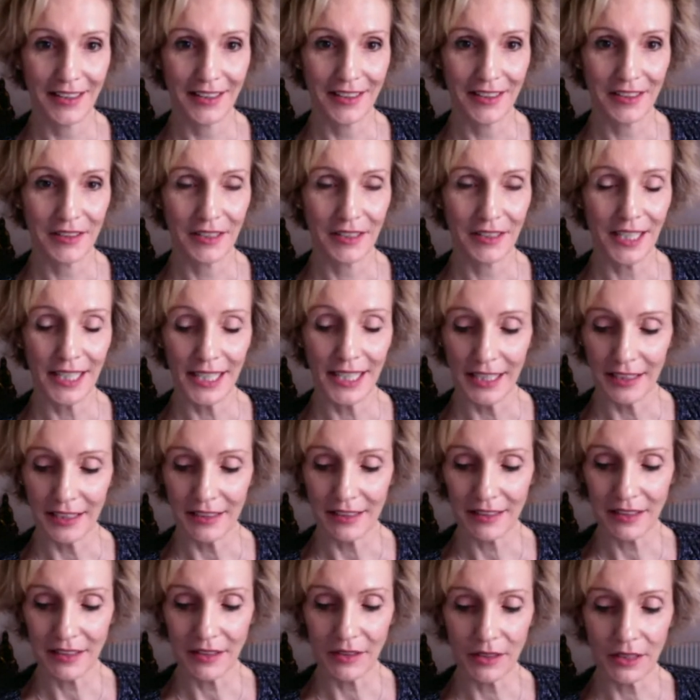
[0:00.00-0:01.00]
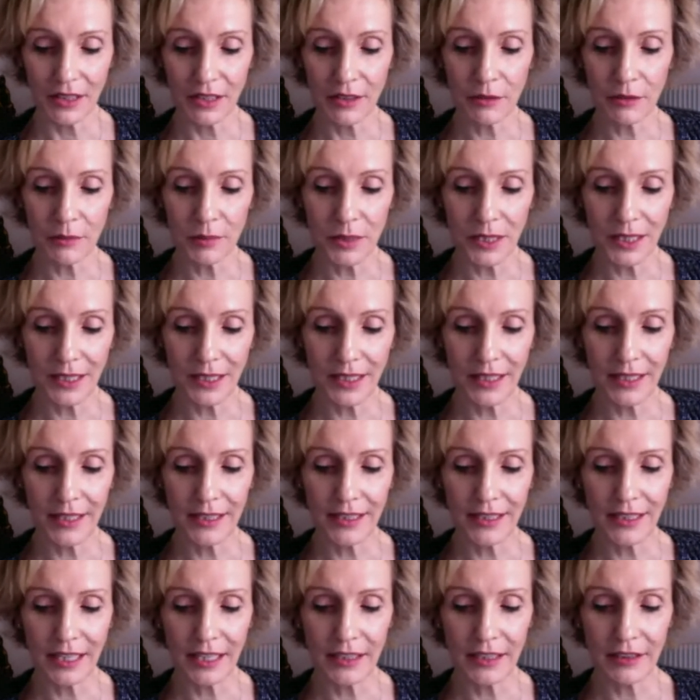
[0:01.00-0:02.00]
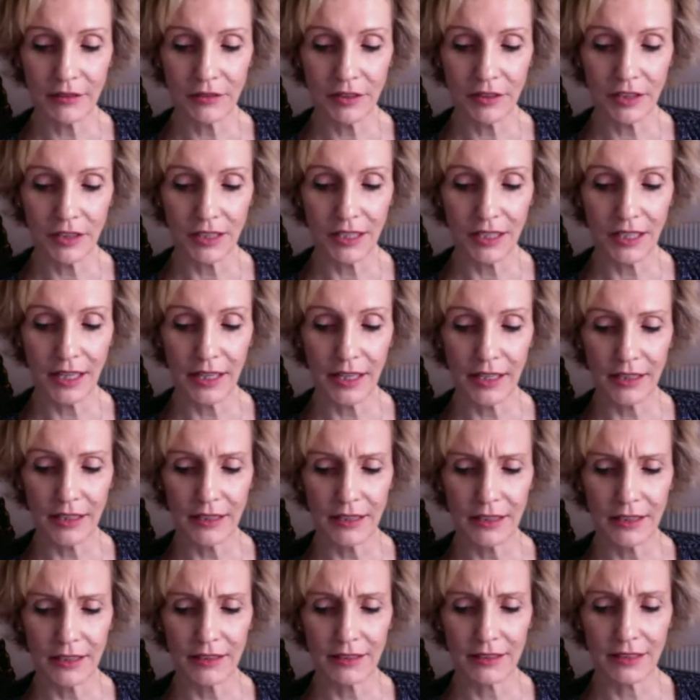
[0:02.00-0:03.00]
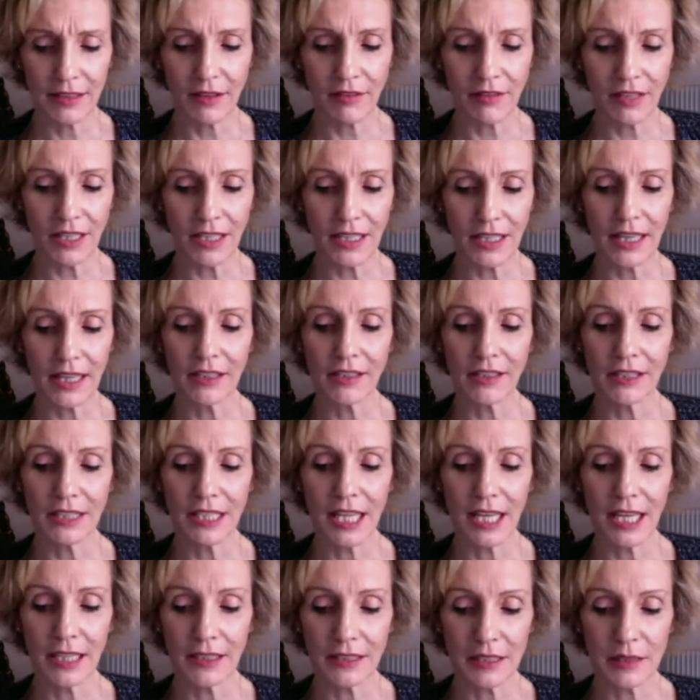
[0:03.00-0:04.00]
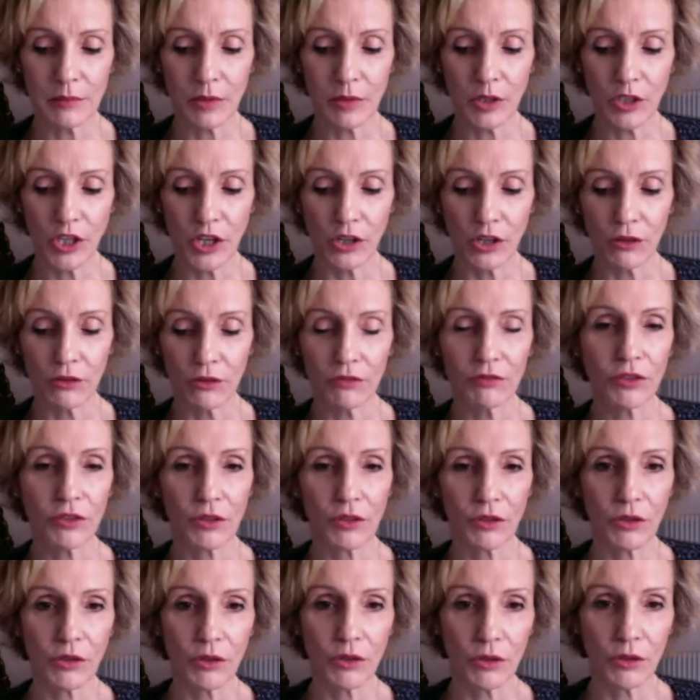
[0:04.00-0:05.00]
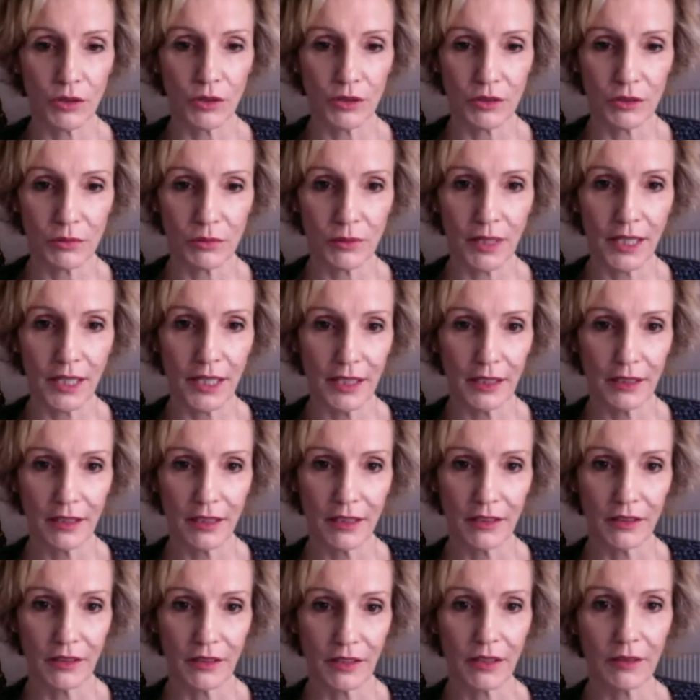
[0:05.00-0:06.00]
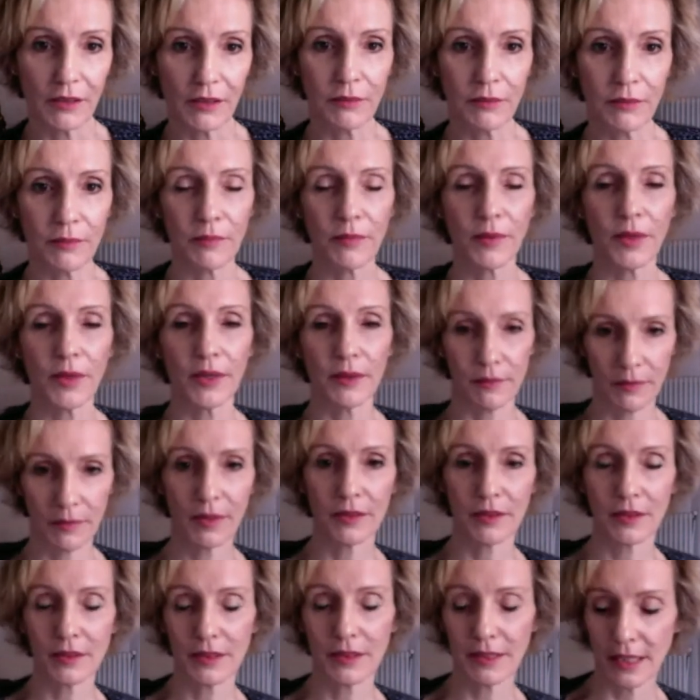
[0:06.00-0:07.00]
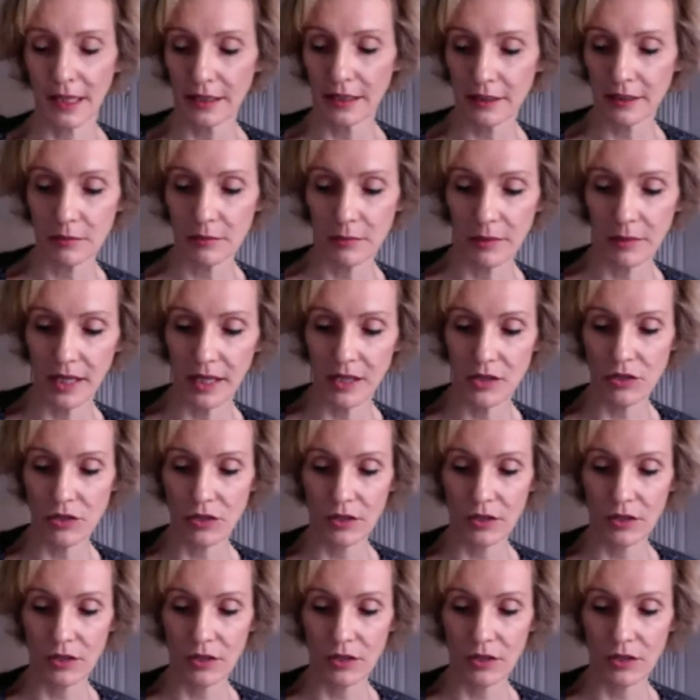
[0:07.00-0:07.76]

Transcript: Great. So it'll be like kind of like something like a testimonial for the course, right? On the sales thing.